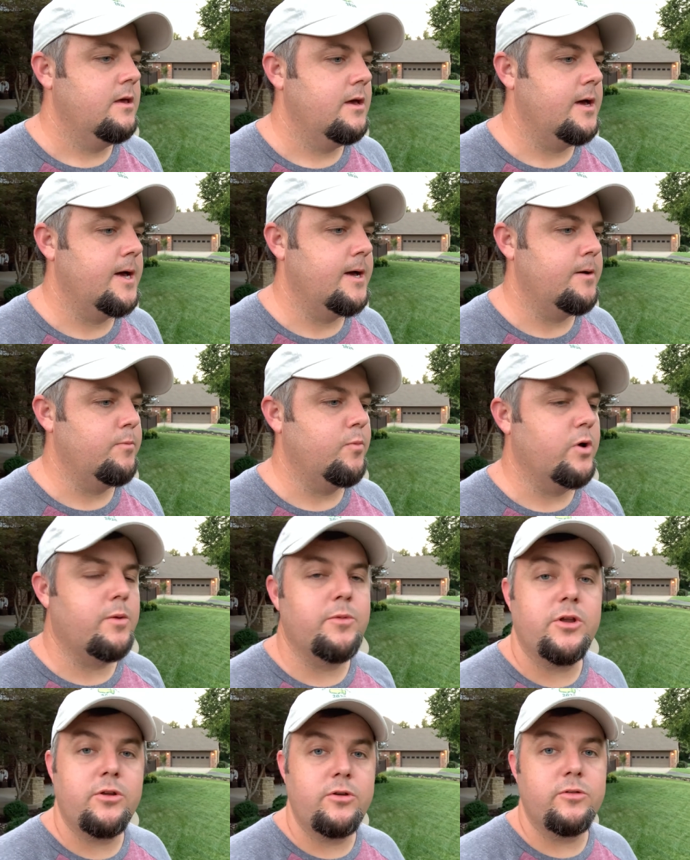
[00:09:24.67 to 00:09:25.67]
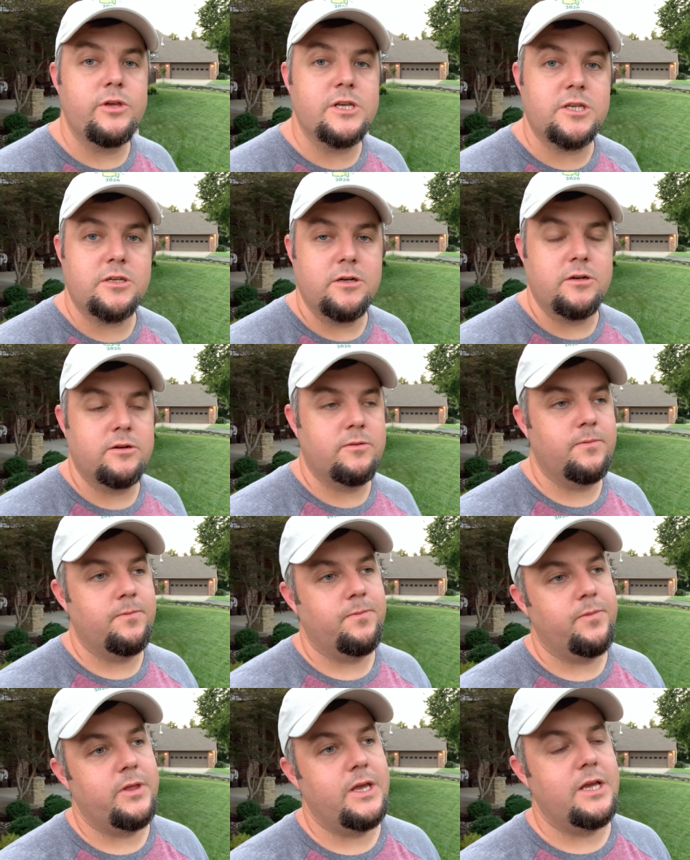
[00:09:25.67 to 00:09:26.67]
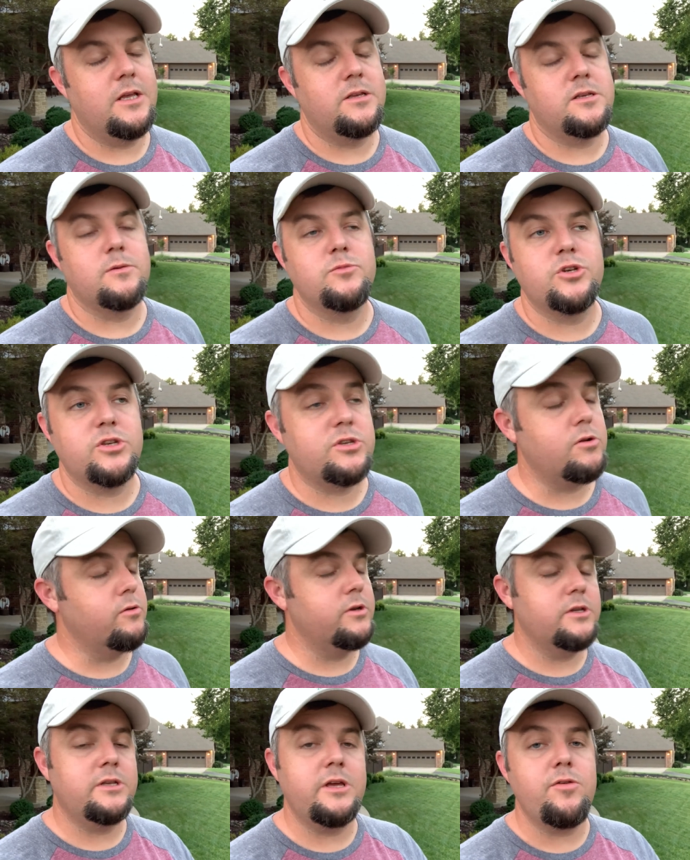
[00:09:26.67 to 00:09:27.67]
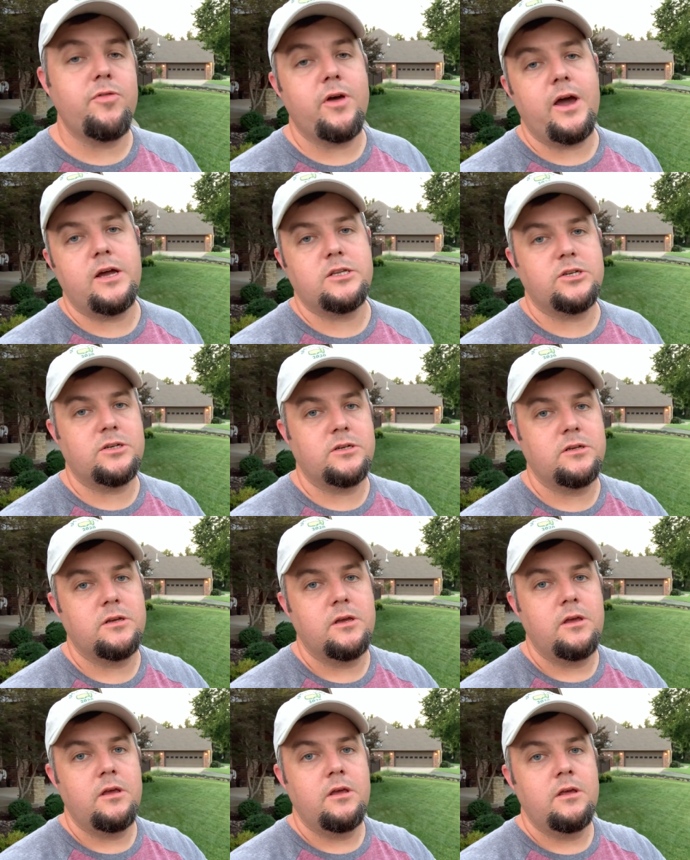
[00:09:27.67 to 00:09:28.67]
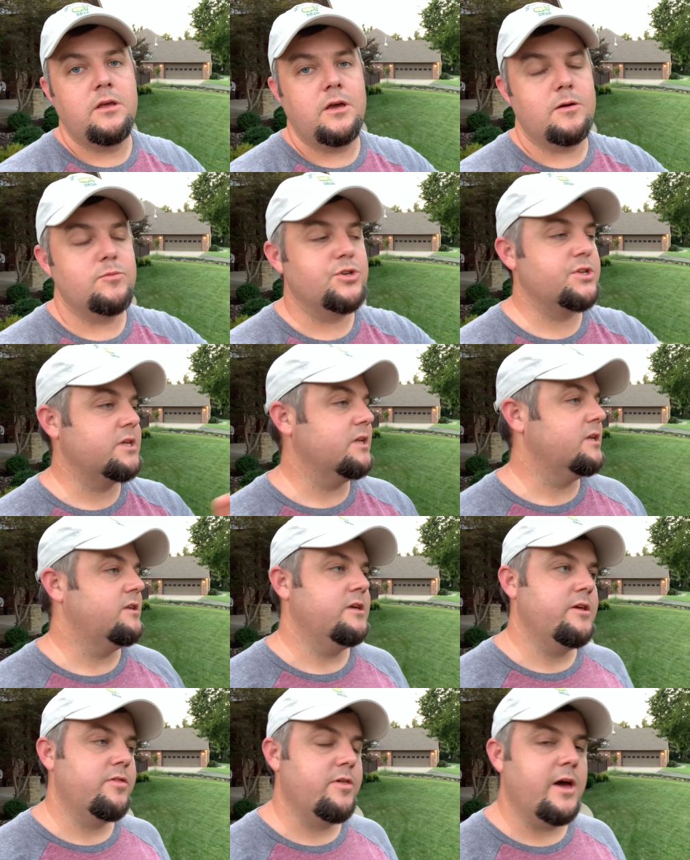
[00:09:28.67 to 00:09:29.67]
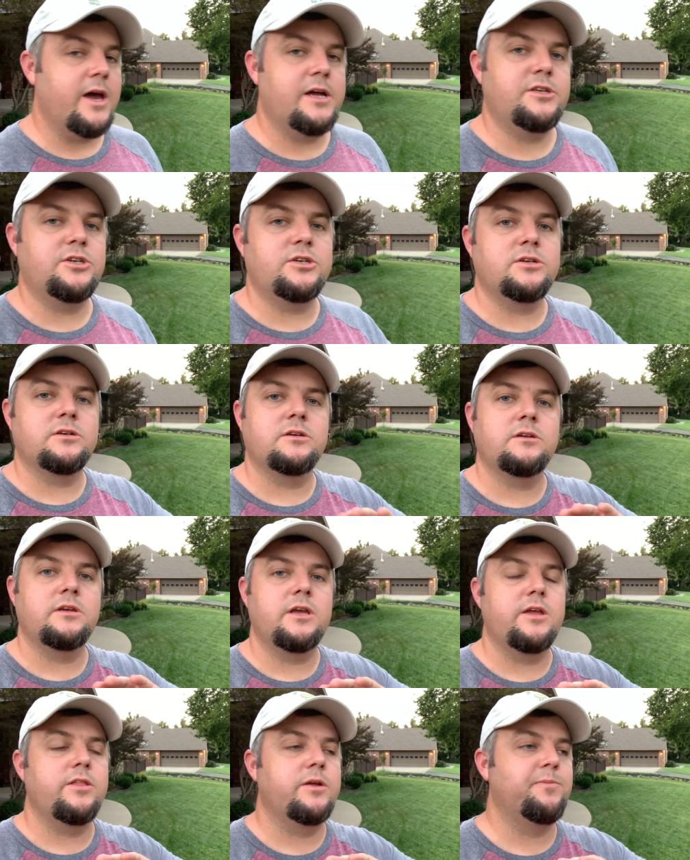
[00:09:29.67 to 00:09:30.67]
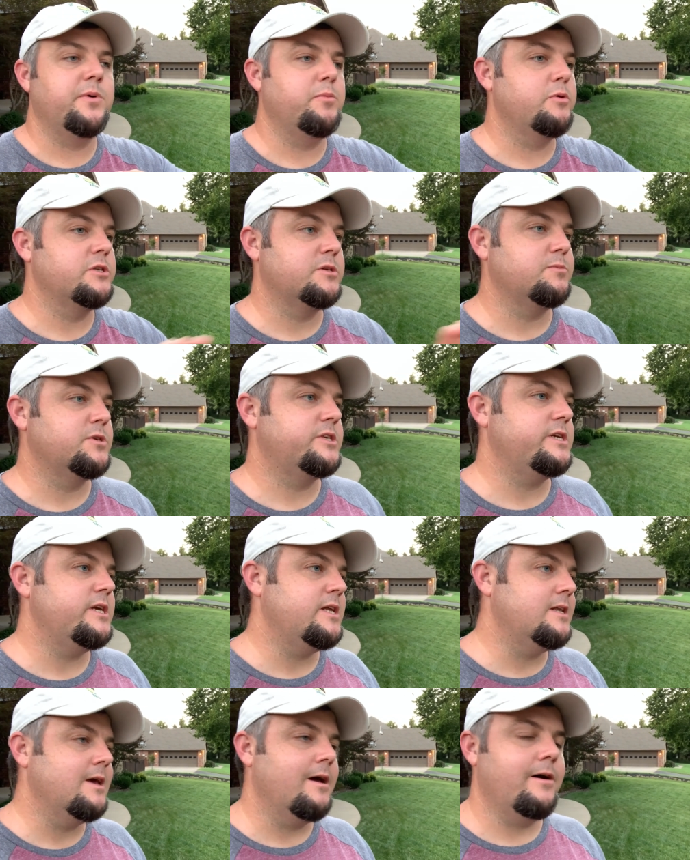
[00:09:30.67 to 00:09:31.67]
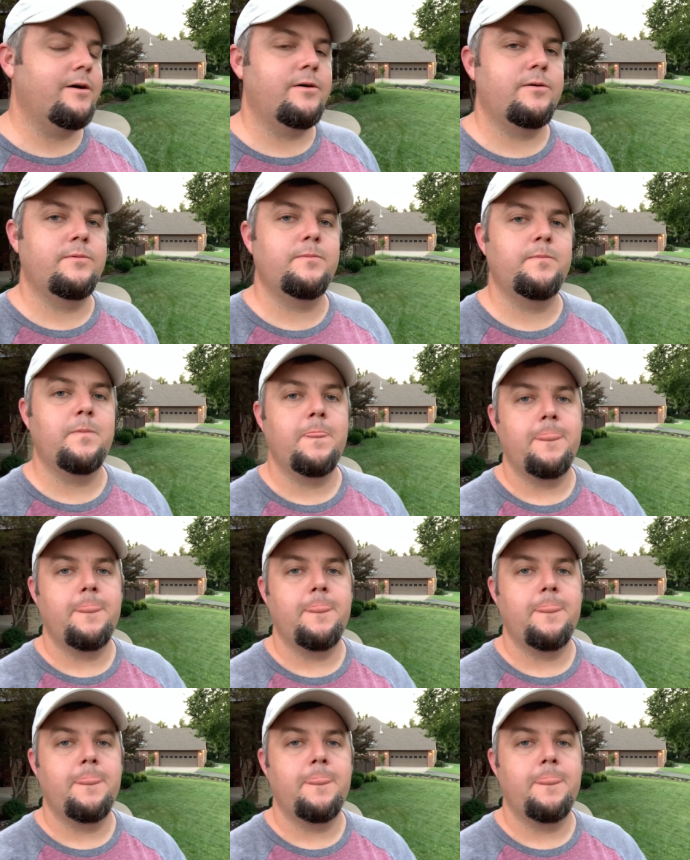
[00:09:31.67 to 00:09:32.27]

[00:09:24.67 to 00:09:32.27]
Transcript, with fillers: Um, what I'm gonna do this year is I'm just going to dethatch. I'm just gonna dethatch, and then I'm gonna put some seed down